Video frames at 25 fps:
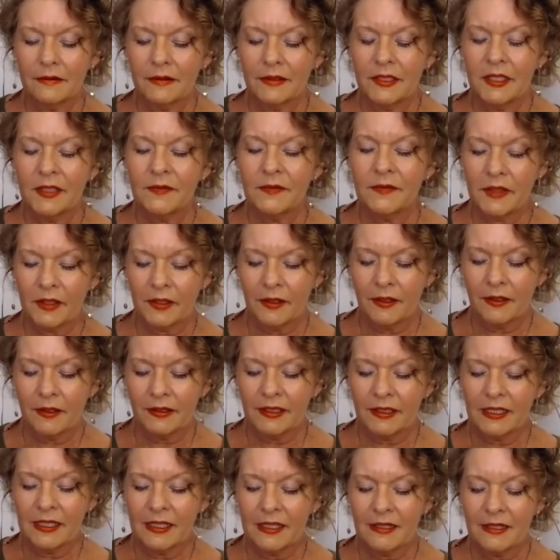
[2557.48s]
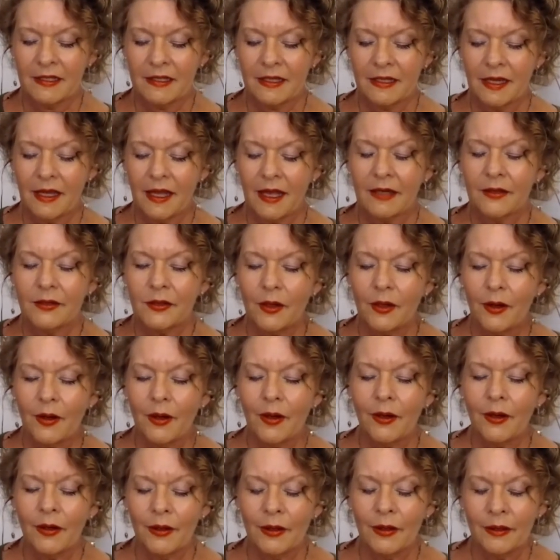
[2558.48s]
difficulties and
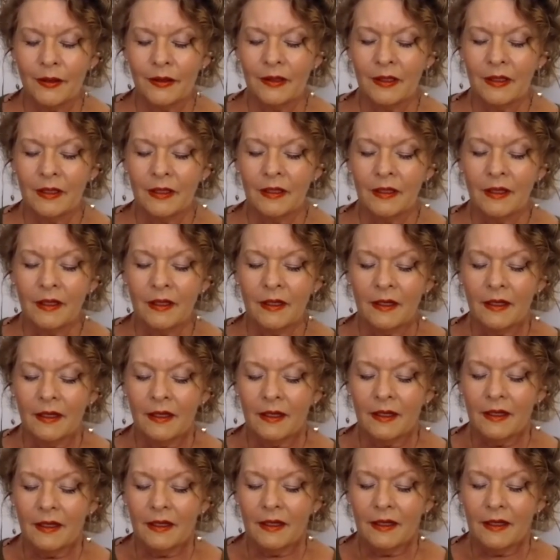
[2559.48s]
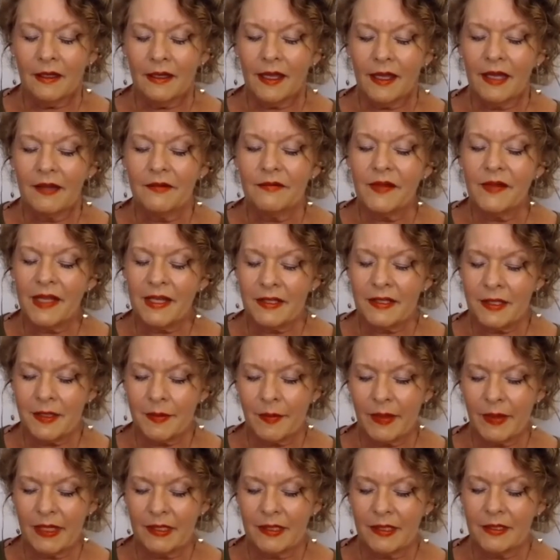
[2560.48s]
all
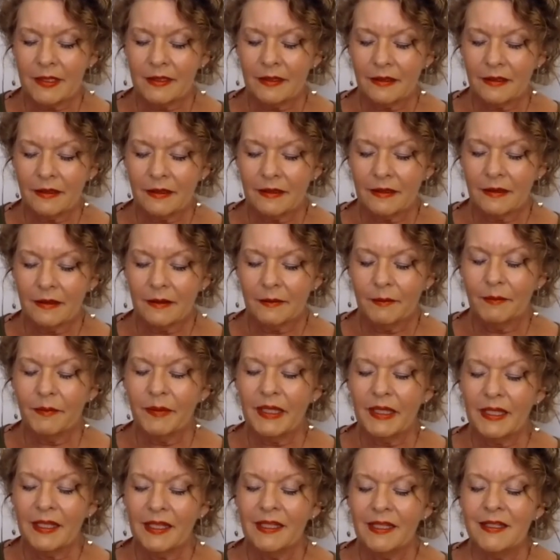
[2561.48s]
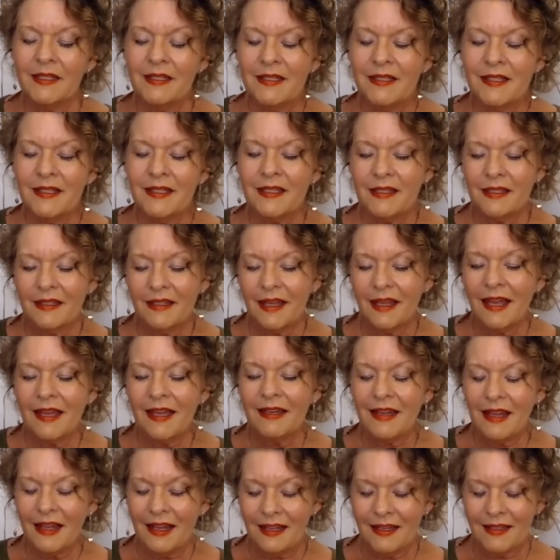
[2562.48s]
advancement begins
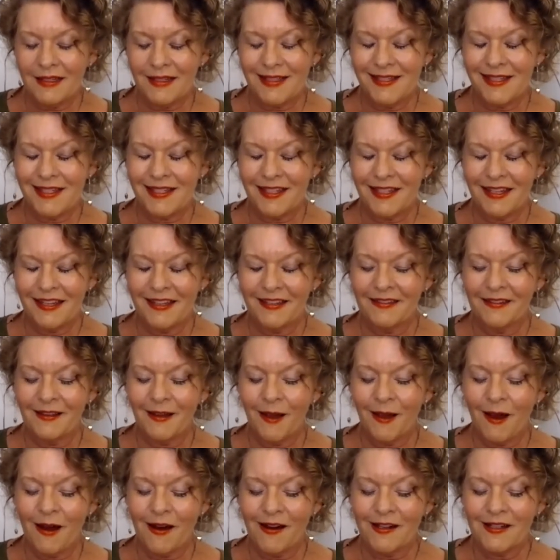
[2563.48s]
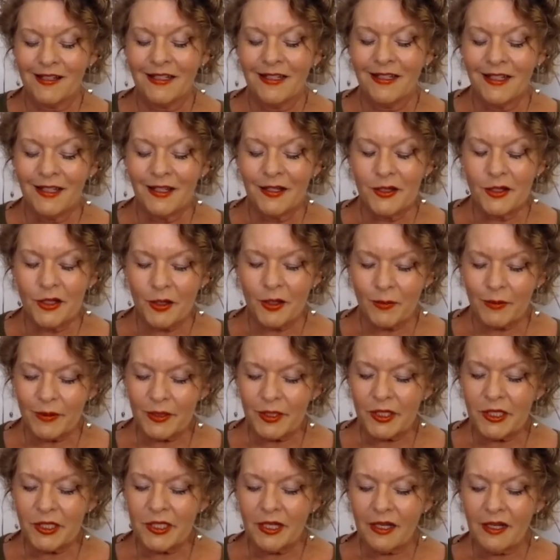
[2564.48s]
and ends in the heart. So we're
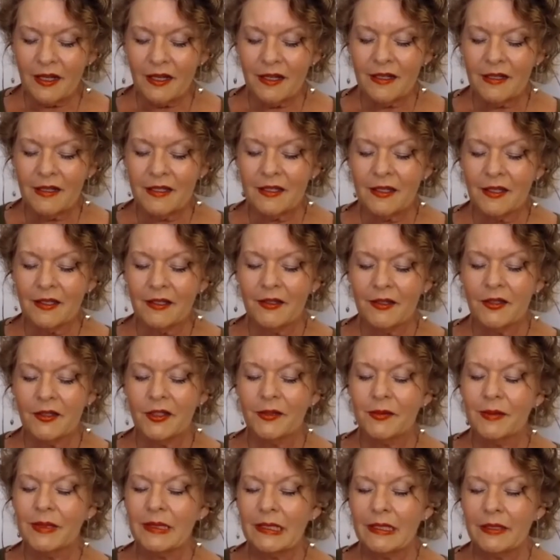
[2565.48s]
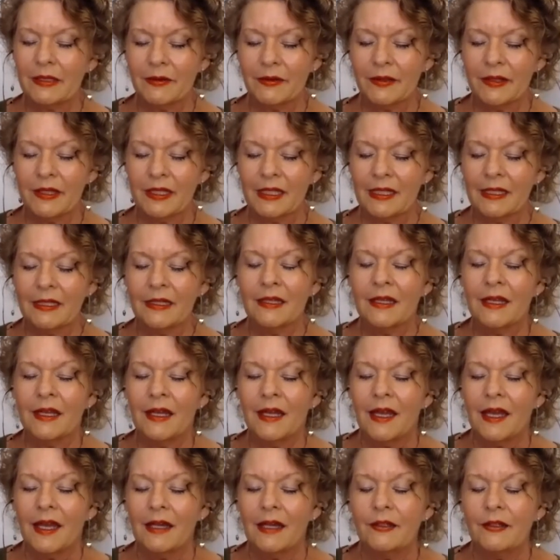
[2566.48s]
just going to do a little thing
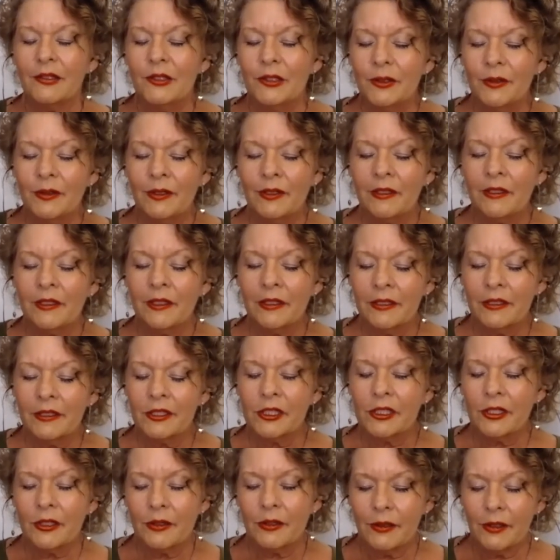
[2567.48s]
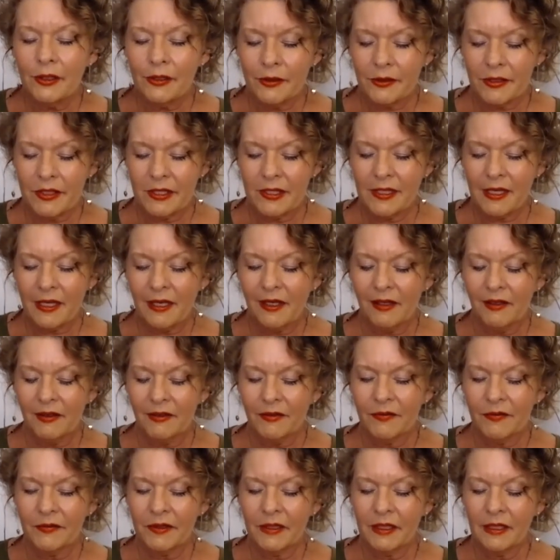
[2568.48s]
and you're going to show
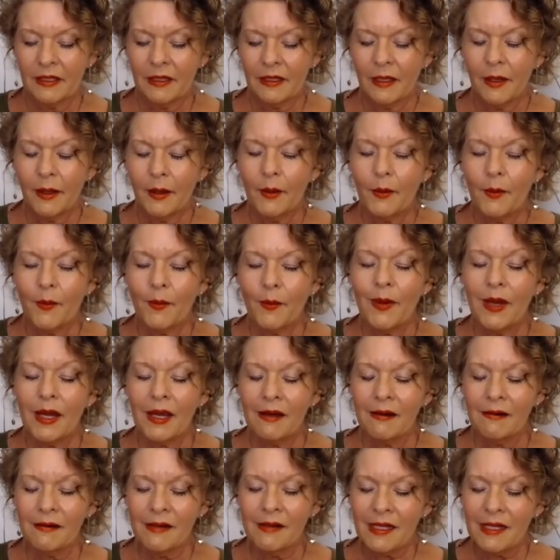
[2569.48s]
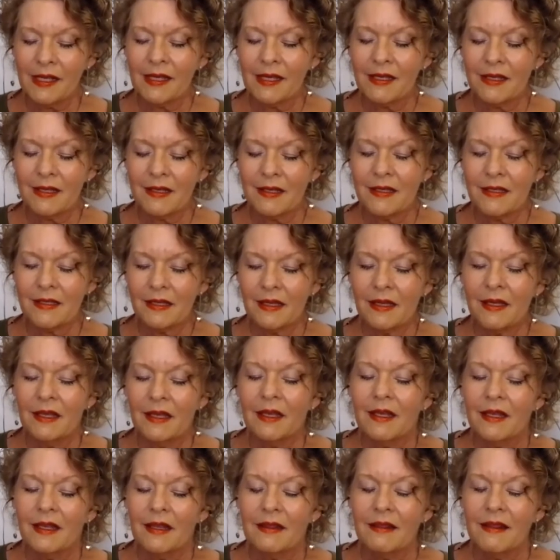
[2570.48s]
yourself where it is
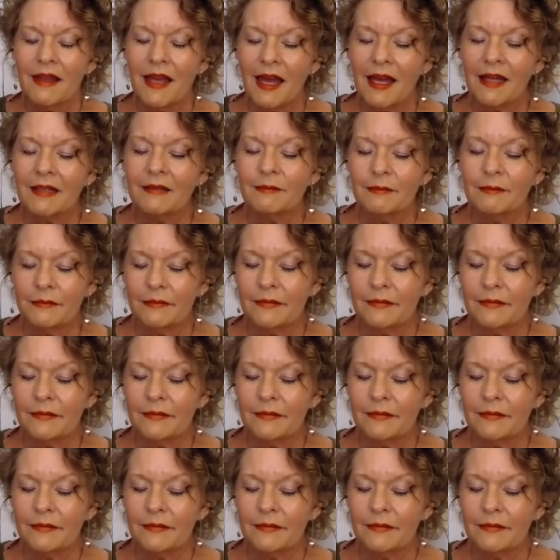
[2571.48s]
that